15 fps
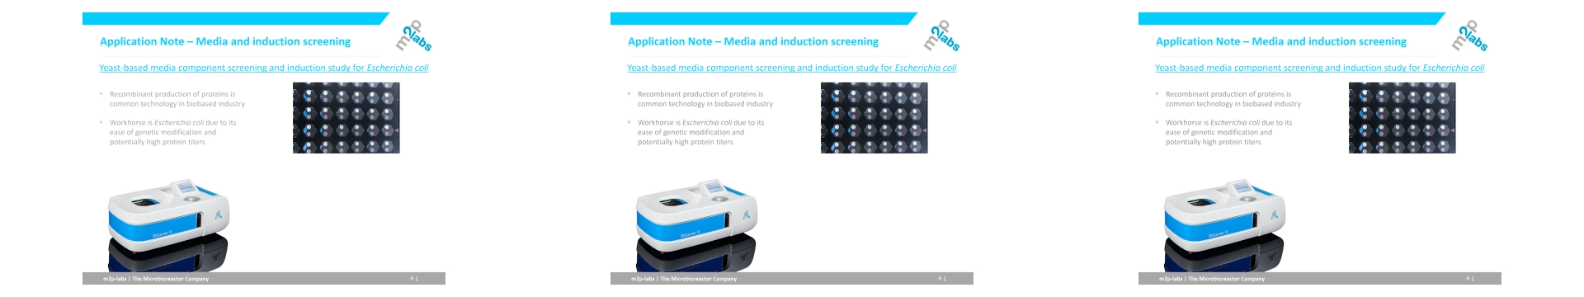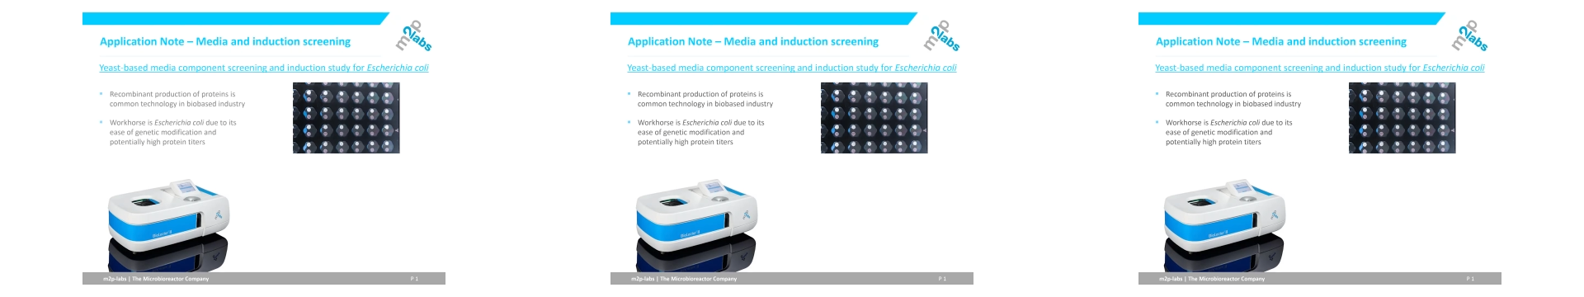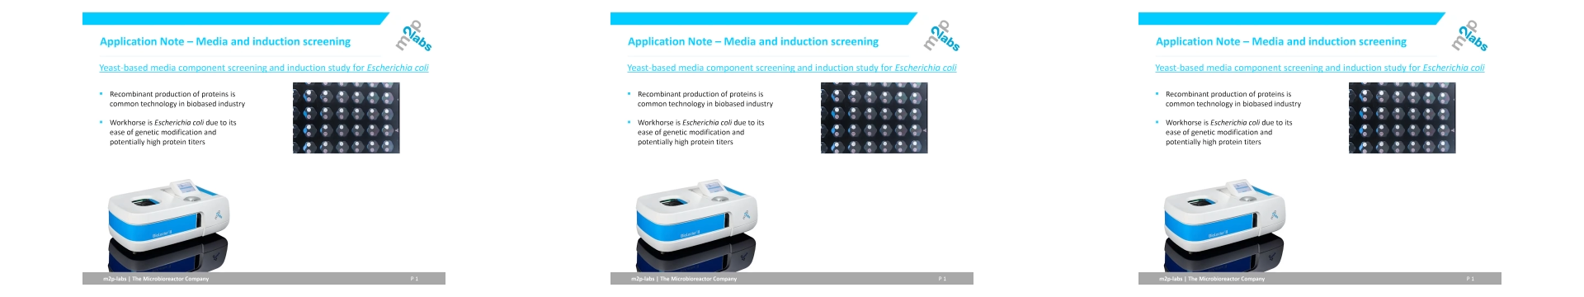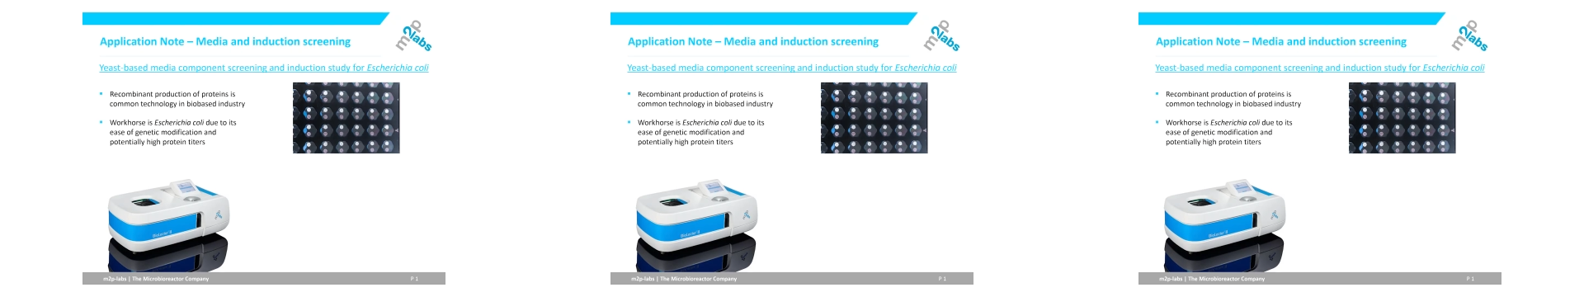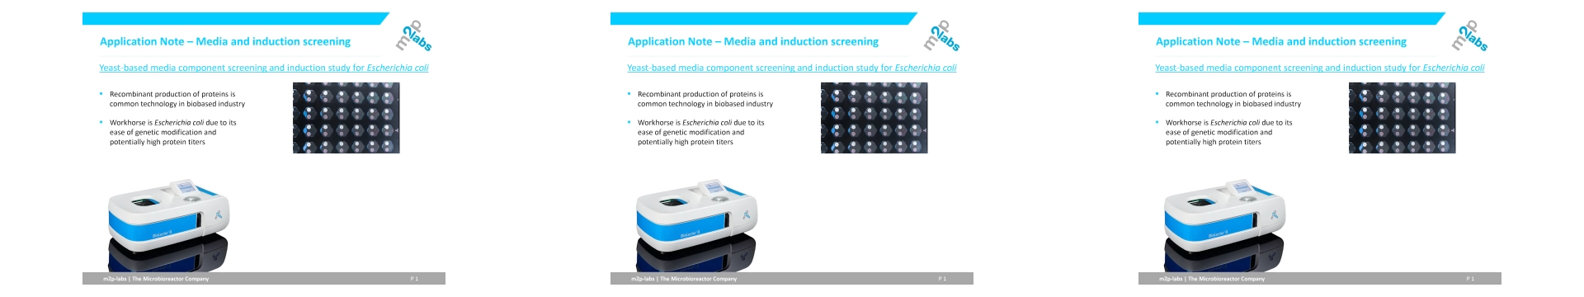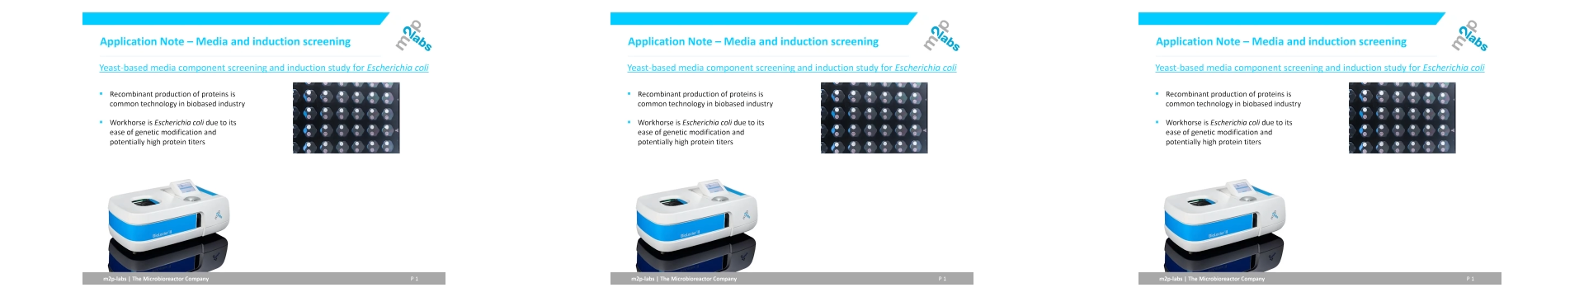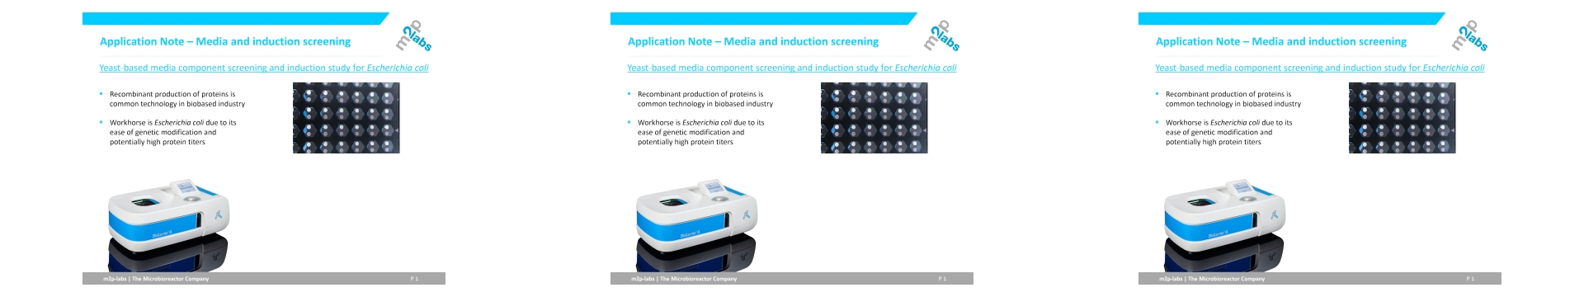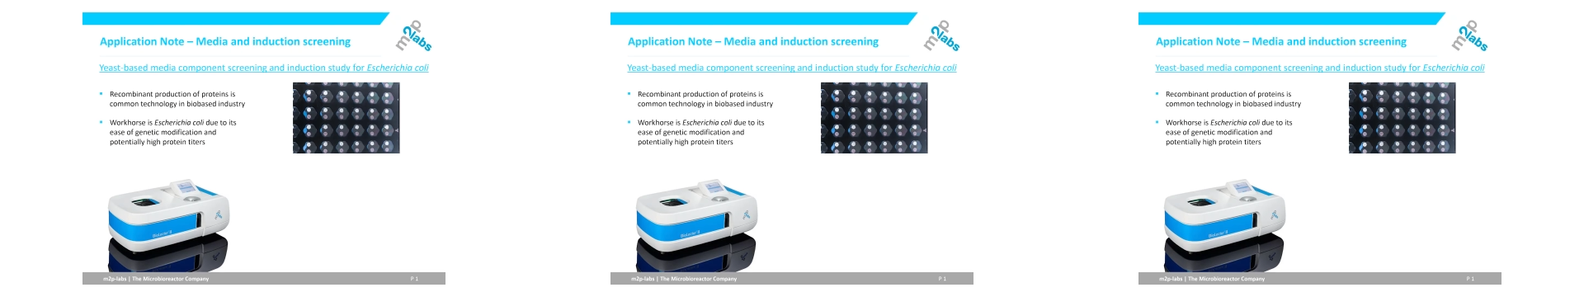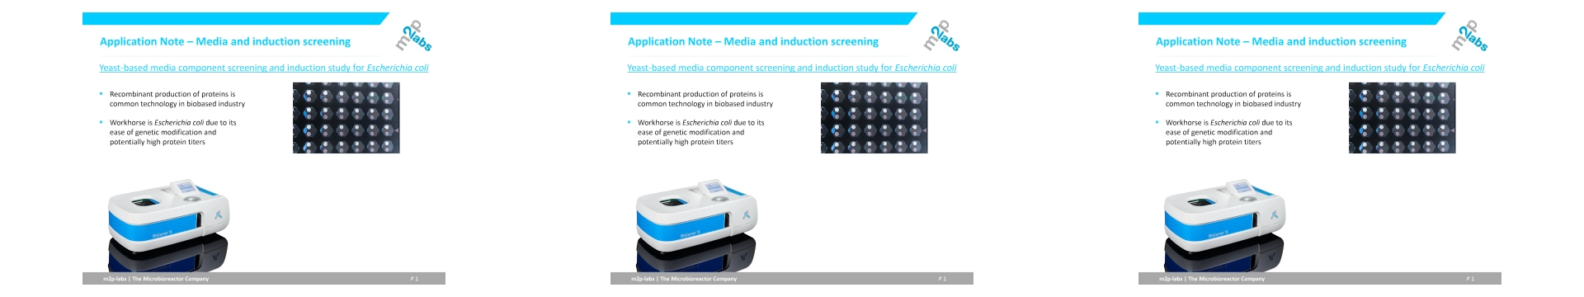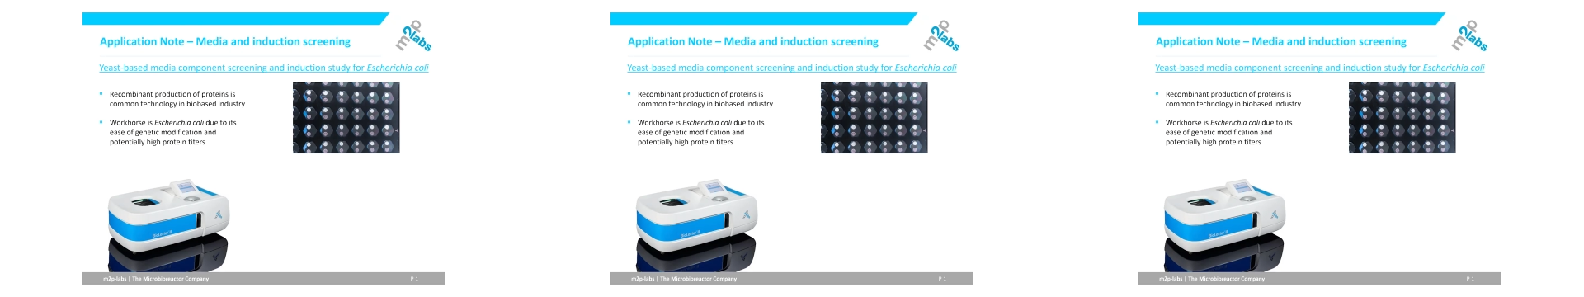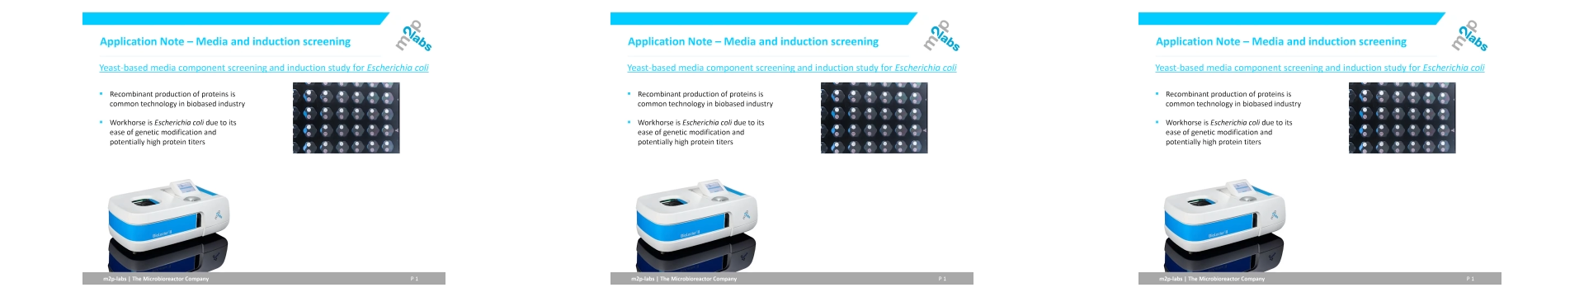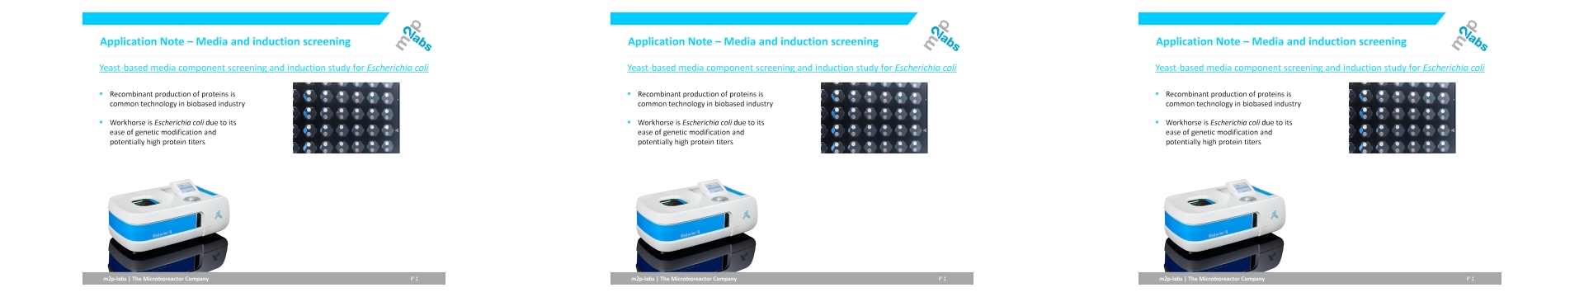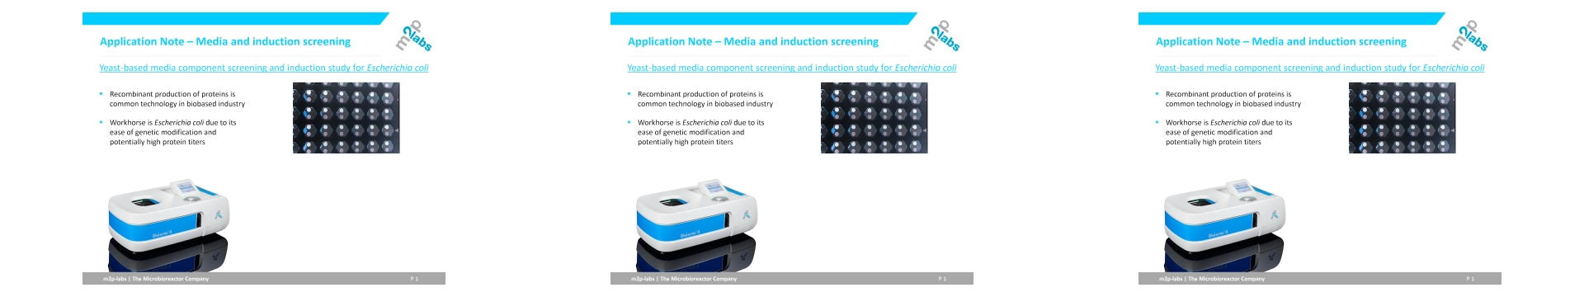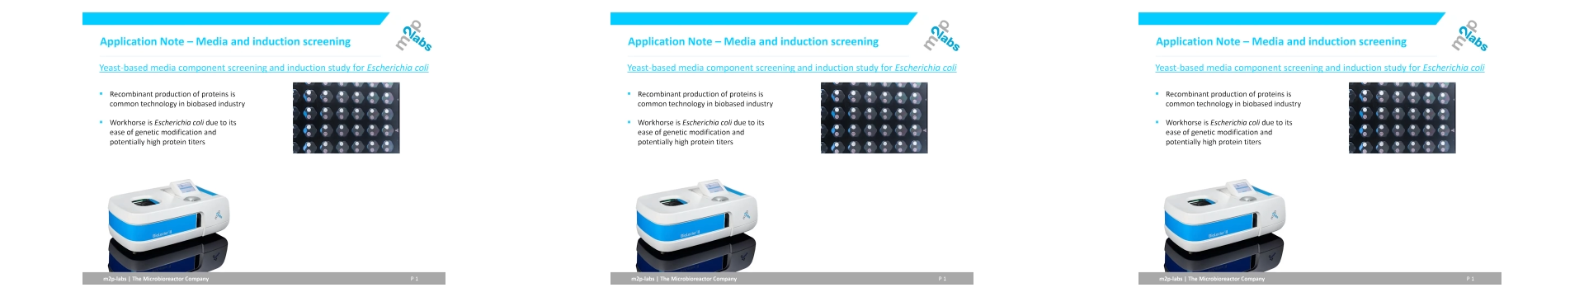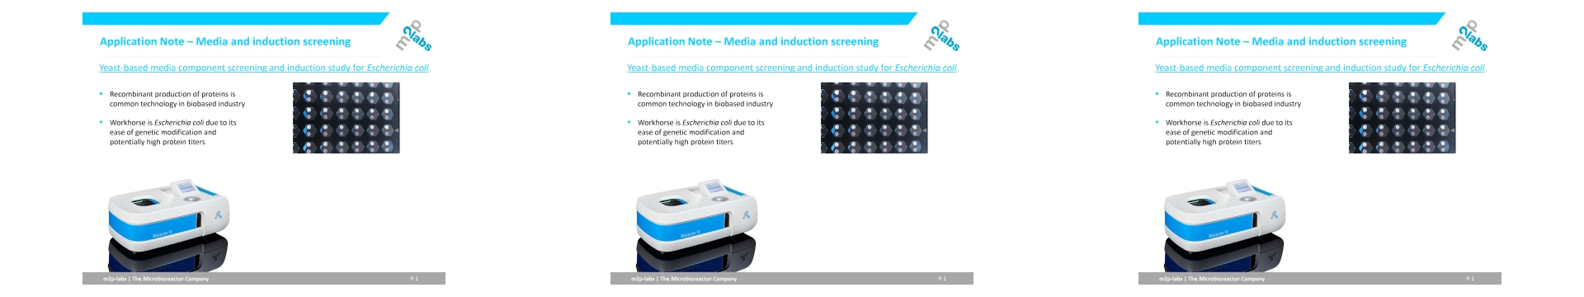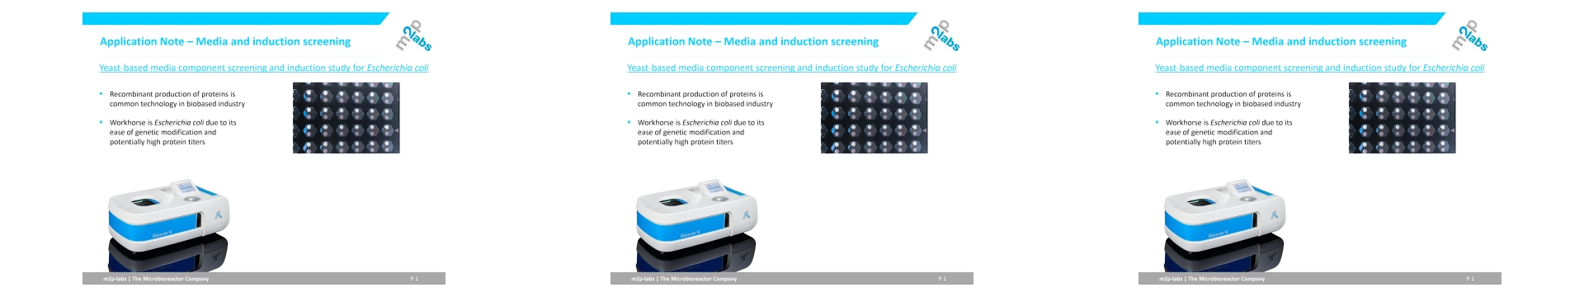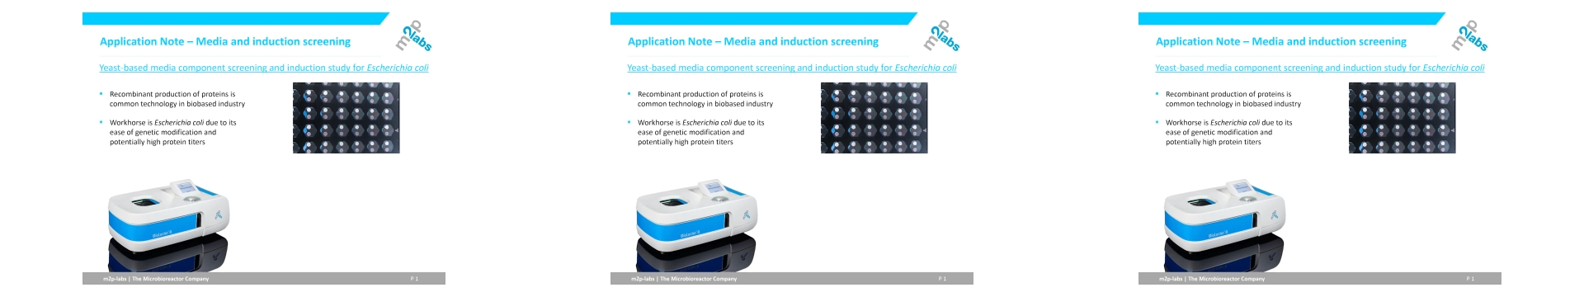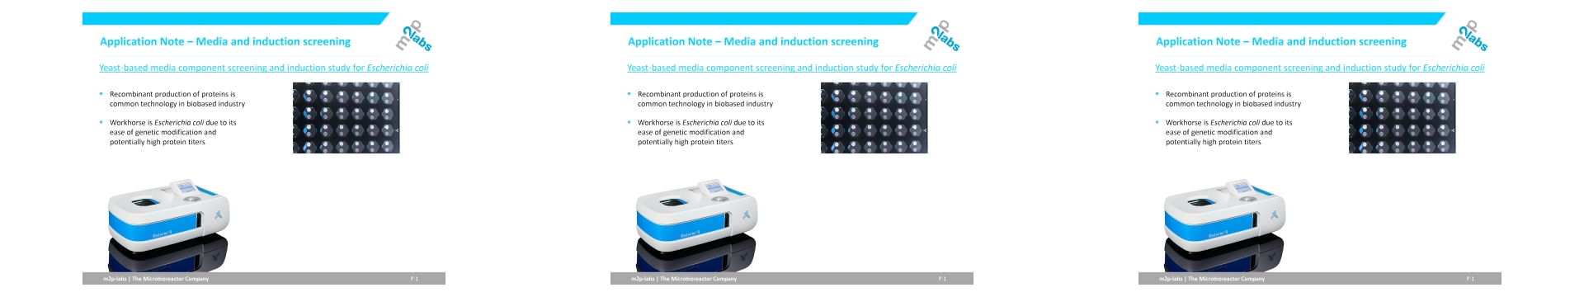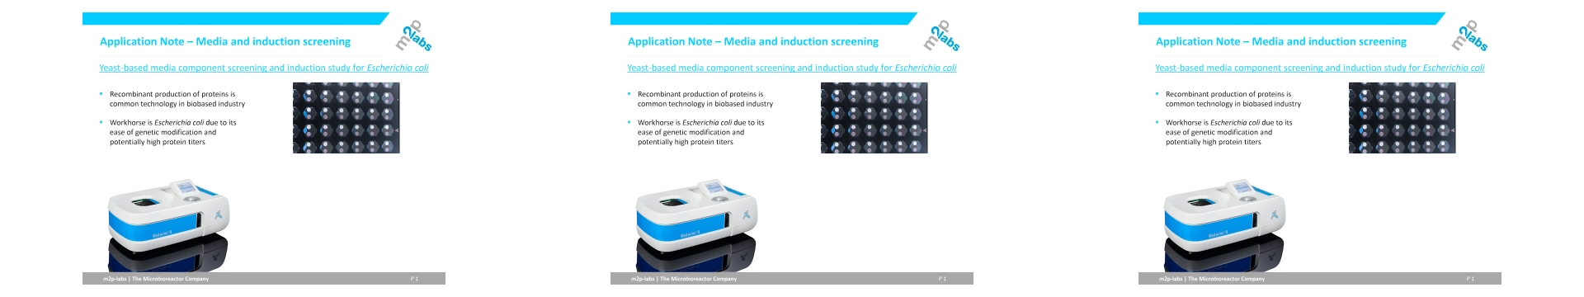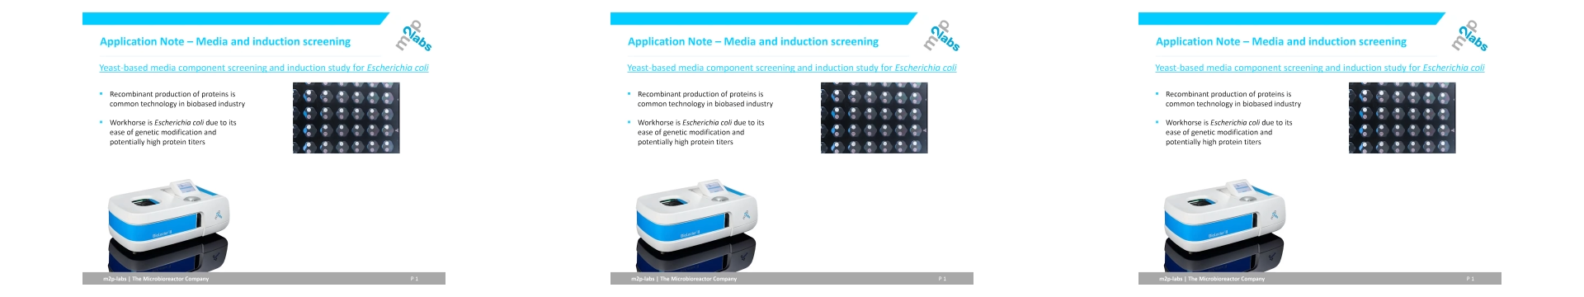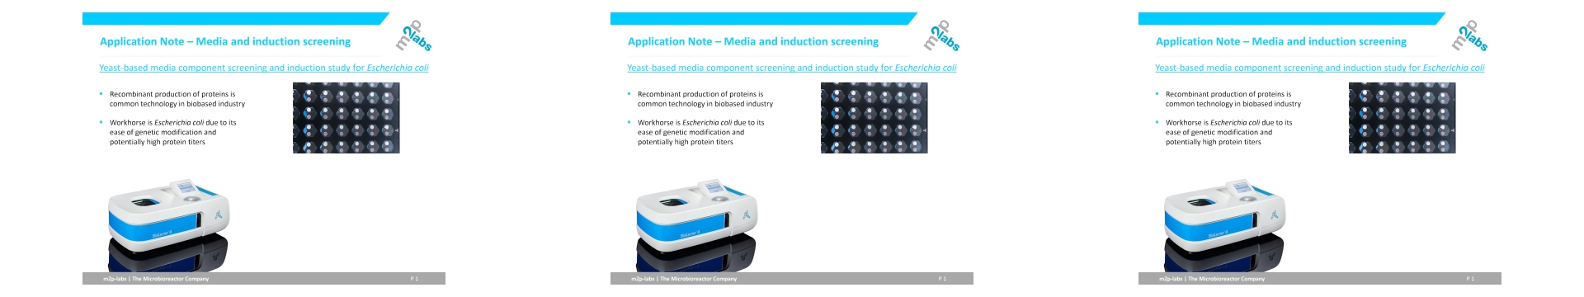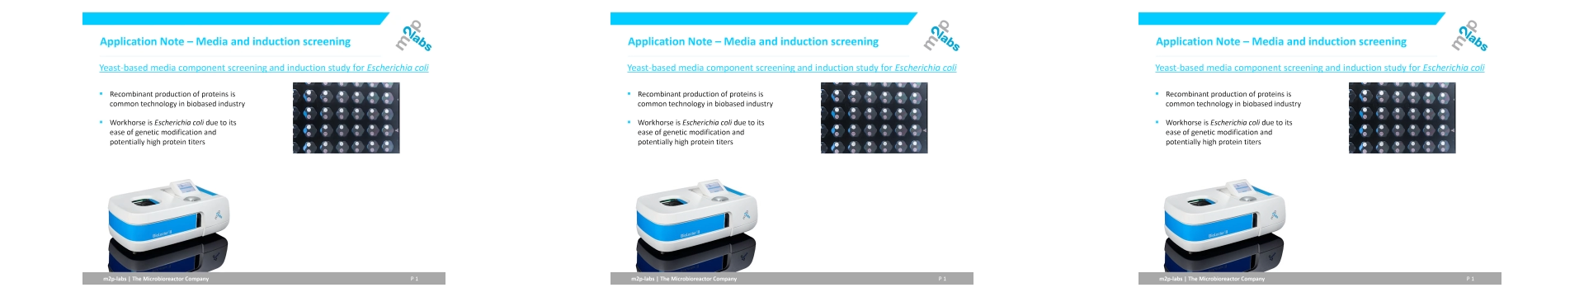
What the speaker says: (no speaker visible)